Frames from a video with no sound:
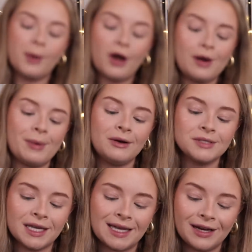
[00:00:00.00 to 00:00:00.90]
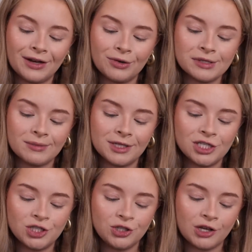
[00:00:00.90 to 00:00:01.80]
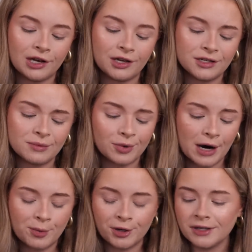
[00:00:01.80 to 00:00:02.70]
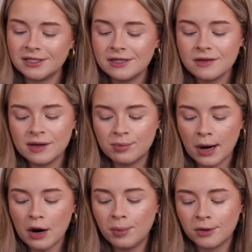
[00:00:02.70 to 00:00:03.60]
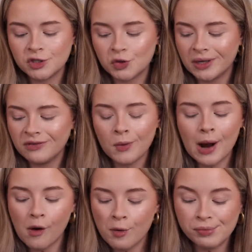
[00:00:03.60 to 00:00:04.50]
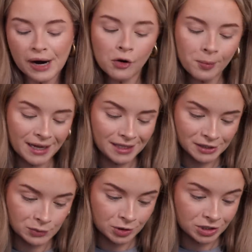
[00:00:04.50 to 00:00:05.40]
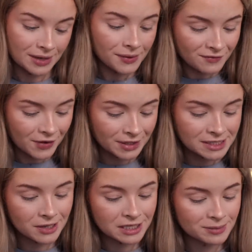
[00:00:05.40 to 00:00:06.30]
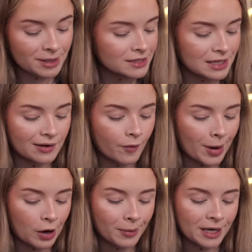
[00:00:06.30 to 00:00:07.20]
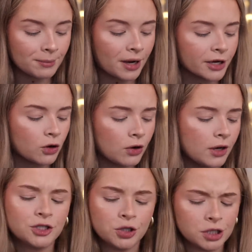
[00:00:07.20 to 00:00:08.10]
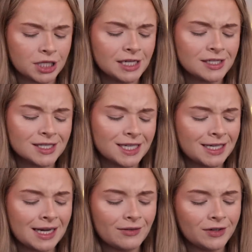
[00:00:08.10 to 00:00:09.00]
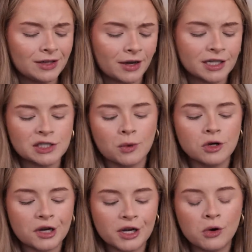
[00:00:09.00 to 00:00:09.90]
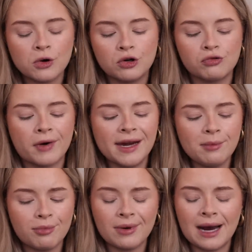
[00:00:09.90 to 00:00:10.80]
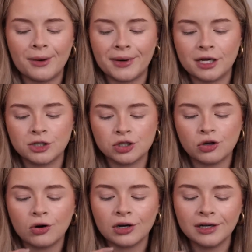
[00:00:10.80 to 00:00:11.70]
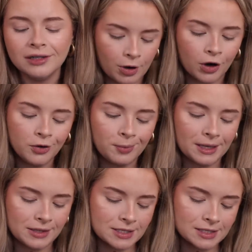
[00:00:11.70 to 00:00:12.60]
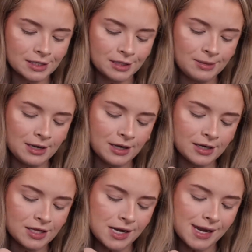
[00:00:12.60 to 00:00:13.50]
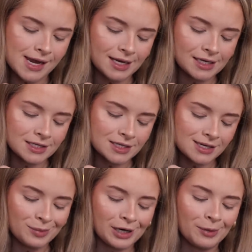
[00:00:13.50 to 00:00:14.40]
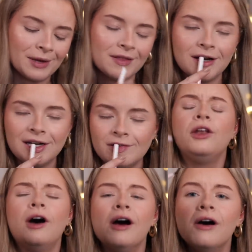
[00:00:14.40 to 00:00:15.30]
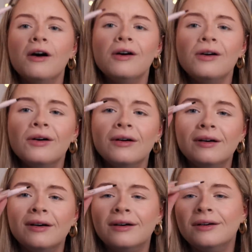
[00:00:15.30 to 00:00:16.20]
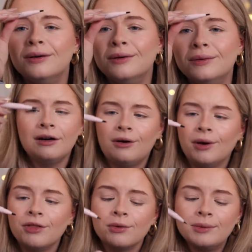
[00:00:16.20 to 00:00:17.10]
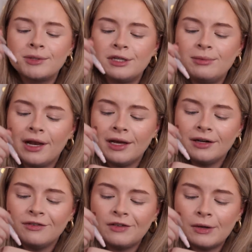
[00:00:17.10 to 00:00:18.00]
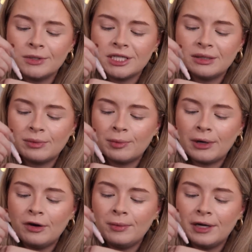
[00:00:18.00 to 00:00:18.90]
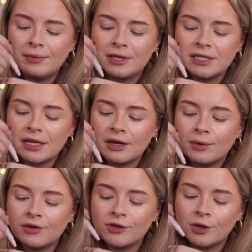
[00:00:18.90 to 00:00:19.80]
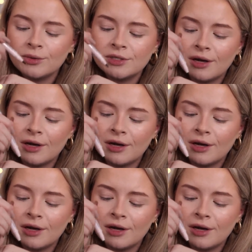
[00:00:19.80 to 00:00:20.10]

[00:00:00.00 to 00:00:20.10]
my eyebrows, again, I got some of these Studio London brow products. These are the Brow Boss twenty-four hour brow pens, which sounded very exciting to me because I love a brow pen, but I got two shades because they didn't have any that I could swatch. I got grey, brown, and chocolate. I'm hoping this is going to be like the NYX brow pen that I love. No! Oh, I thought it was going to be like a felt tip brow pen, but it's like one of those,